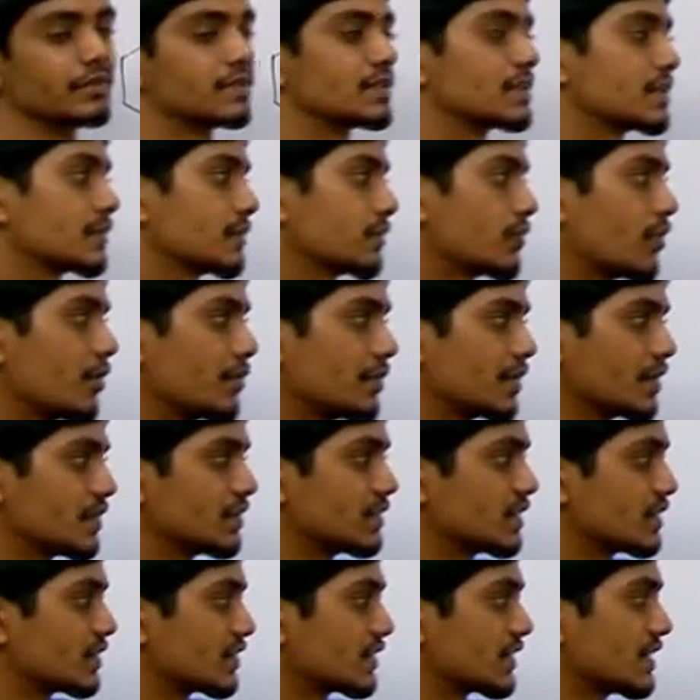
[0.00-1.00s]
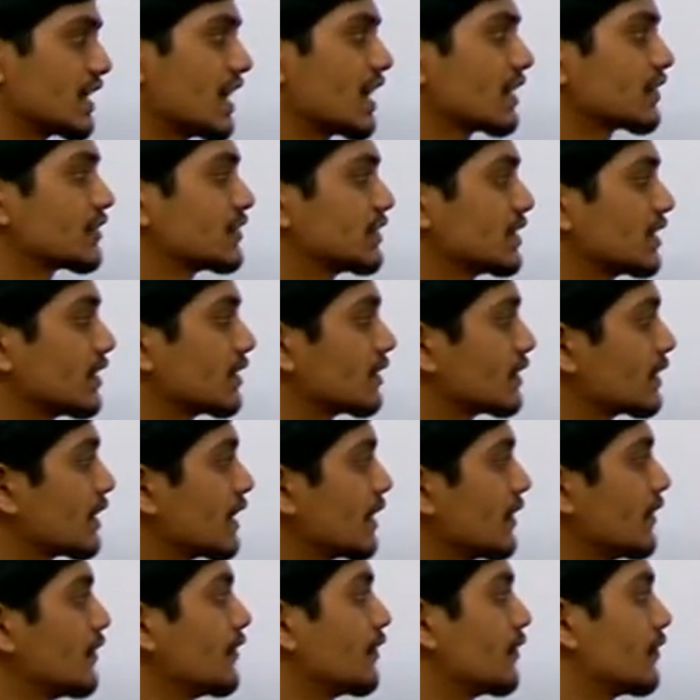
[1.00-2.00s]
which is formed in this reaction,
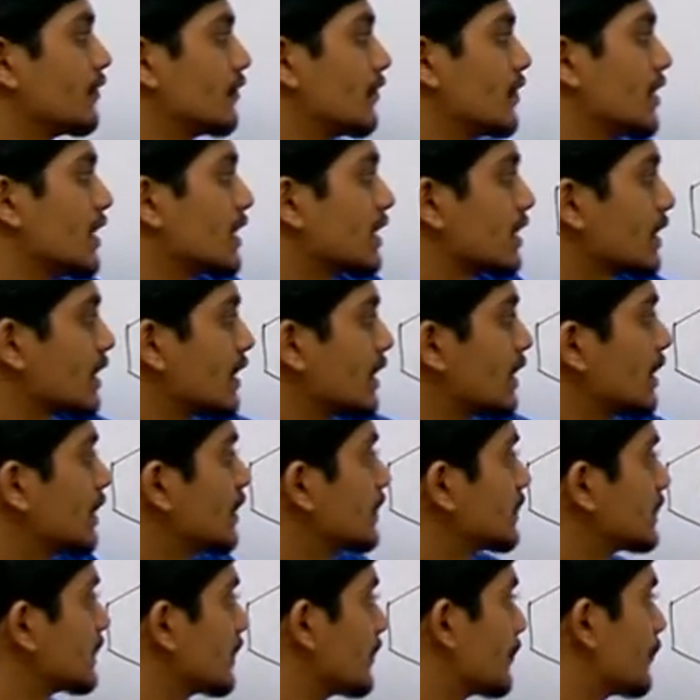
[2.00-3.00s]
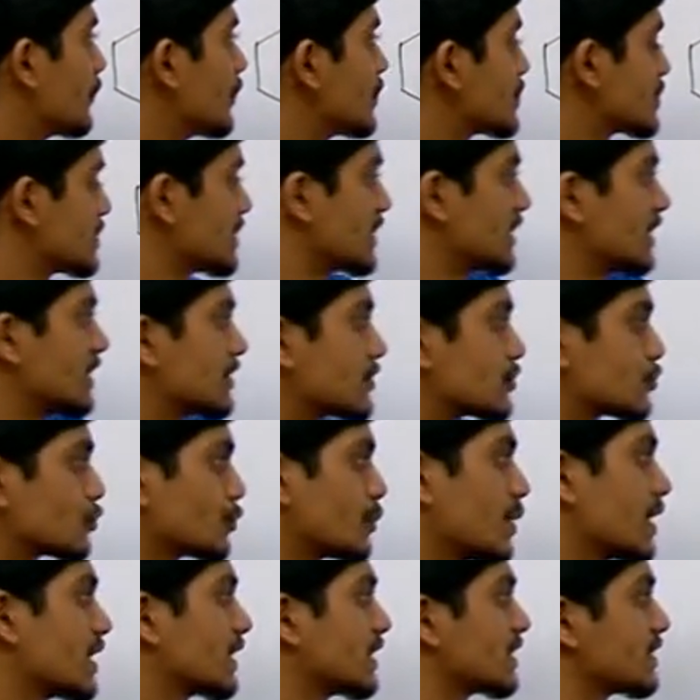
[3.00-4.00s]
where the first NH2
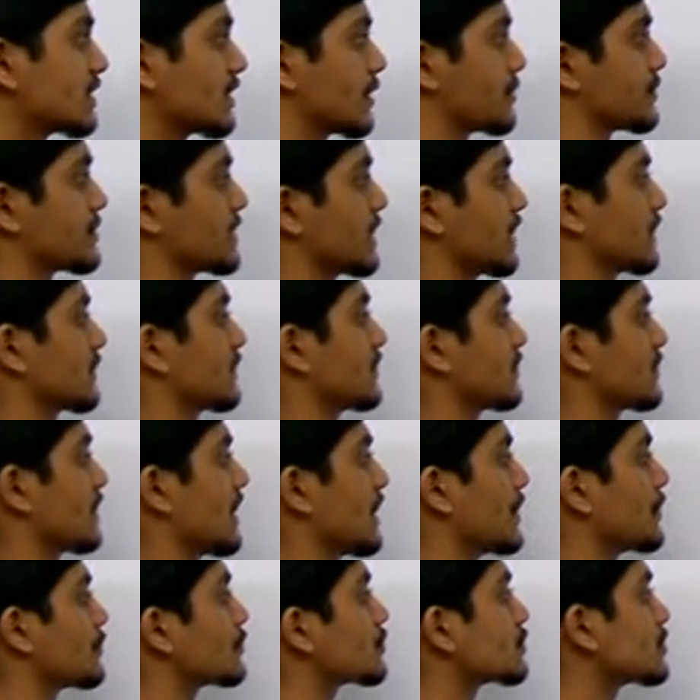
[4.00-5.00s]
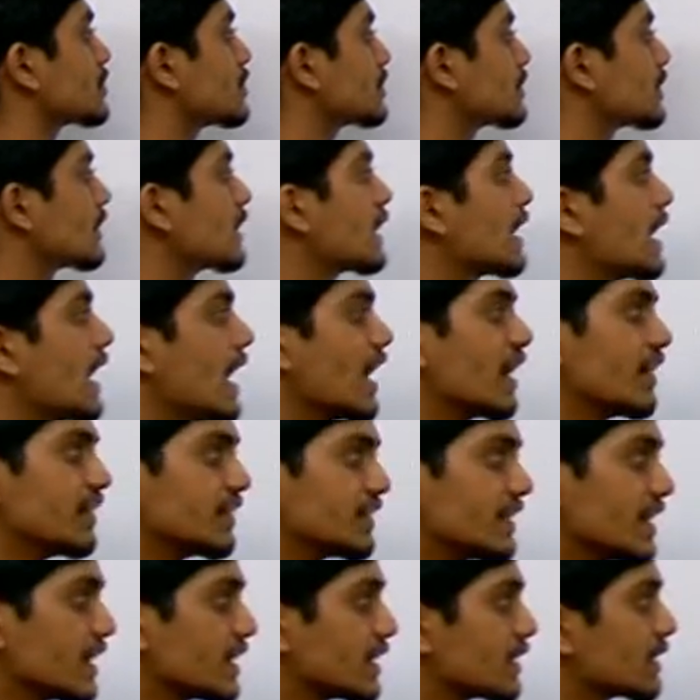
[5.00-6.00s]
minus abstracts this hydrogen,
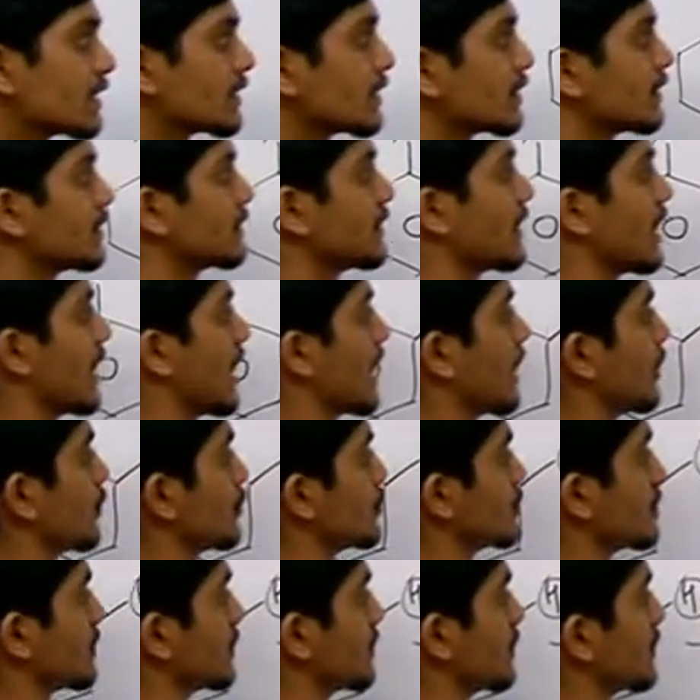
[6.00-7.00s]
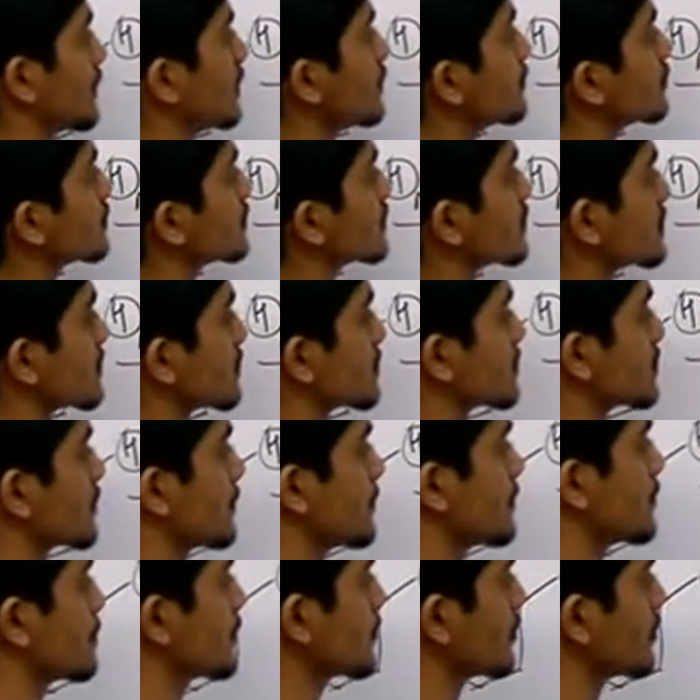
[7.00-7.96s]
and then the halogen leaves the system